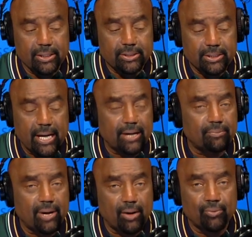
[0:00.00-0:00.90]
It's not
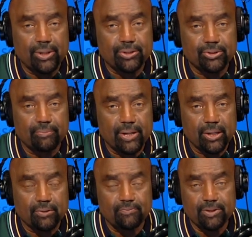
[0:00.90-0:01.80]
about whether you're
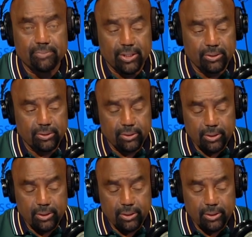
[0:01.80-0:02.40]
male or female.